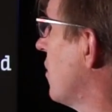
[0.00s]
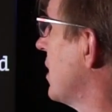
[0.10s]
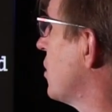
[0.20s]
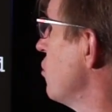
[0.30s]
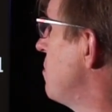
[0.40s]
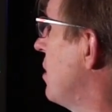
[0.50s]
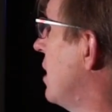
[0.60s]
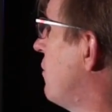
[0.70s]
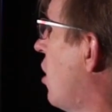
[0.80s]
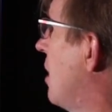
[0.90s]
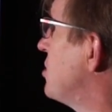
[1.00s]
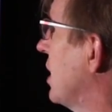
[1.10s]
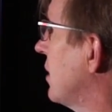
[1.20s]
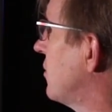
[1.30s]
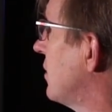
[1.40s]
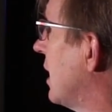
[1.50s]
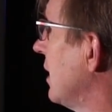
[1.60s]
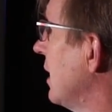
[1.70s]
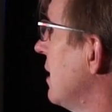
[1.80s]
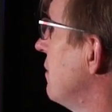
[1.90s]
are a group of objects that
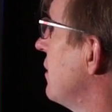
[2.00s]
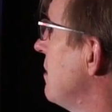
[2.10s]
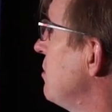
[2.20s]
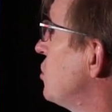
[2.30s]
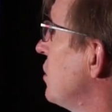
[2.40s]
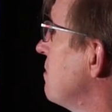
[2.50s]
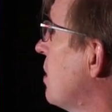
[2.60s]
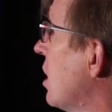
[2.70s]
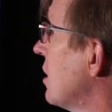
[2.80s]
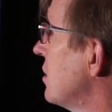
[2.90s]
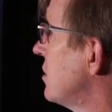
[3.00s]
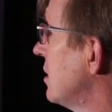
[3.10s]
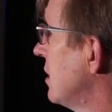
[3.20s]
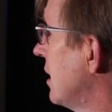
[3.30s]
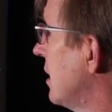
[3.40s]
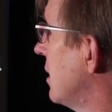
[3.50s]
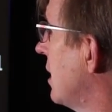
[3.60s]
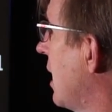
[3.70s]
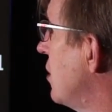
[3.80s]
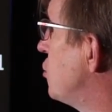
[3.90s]
live in between Mars
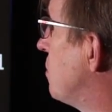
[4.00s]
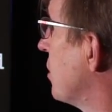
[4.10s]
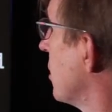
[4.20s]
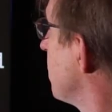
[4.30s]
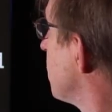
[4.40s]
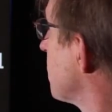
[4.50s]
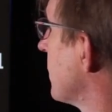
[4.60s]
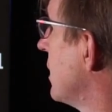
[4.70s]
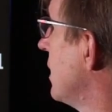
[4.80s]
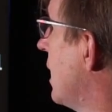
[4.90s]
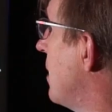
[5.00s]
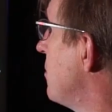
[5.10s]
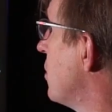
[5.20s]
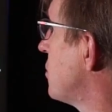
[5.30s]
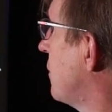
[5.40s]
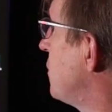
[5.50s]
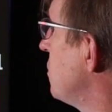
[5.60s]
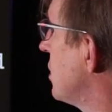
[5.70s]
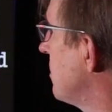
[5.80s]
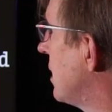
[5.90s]
and Jupiter. There's a few
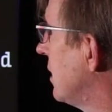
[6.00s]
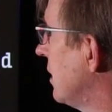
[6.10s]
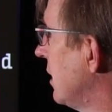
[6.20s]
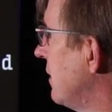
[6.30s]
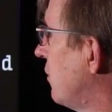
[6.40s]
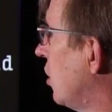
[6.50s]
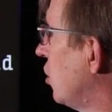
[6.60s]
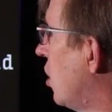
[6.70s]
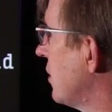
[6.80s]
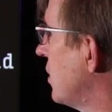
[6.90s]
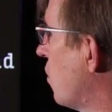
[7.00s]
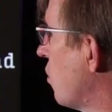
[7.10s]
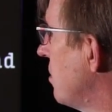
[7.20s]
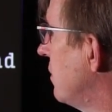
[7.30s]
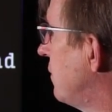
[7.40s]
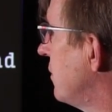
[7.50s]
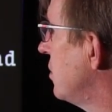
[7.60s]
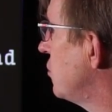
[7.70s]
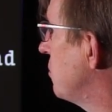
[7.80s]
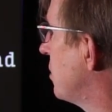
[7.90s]
of them that live along the orbit of
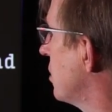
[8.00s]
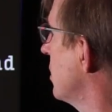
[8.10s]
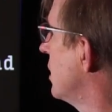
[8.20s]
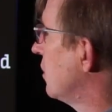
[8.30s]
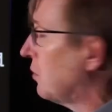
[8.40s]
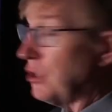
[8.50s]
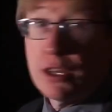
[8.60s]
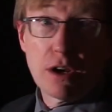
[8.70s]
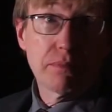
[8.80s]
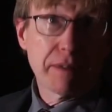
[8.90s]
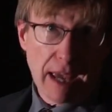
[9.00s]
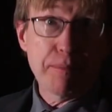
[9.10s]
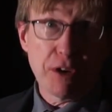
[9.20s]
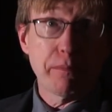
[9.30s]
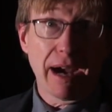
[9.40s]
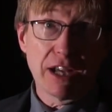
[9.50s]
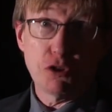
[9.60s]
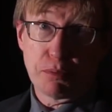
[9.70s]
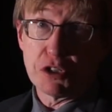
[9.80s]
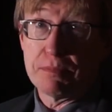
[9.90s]
Jupiter. They're kept there by
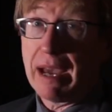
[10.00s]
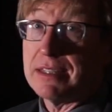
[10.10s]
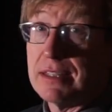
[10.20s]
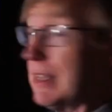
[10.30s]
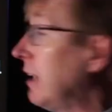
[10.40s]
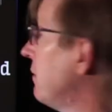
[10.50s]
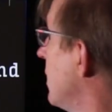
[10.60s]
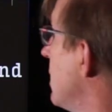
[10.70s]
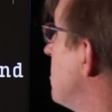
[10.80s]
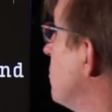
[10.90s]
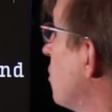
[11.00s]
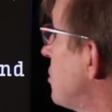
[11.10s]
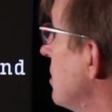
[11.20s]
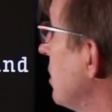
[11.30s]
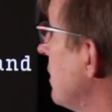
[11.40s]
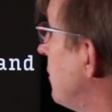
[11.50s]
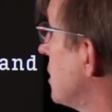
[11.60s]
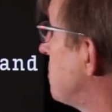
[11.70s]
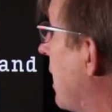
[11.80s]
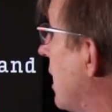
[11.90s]
Jupiter's mass itself, but most of them live in
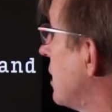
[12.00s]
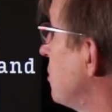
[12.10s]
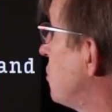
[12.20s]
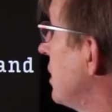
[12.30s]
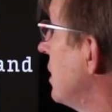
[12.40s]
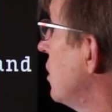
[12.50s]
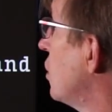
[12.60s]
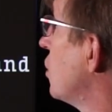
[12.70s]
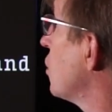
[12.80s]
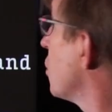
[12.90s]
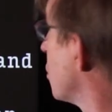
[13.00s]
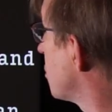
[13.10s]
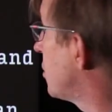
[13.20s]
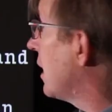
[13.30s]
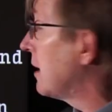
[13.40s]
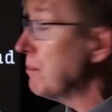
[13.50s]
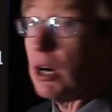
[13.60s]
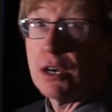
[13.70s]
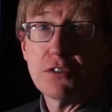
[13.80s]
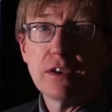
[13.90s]
this band between Earth and
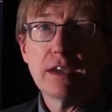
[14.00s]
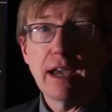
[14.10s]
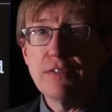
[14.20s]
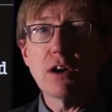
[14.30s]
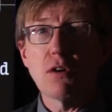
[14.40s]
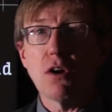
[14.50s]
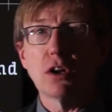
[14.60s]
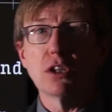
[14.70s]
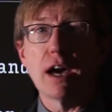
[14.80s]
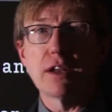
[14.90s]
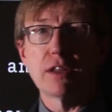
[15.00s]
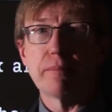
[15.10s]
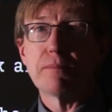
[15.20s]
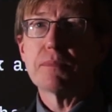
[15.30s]
Mars. And there are a lot of them.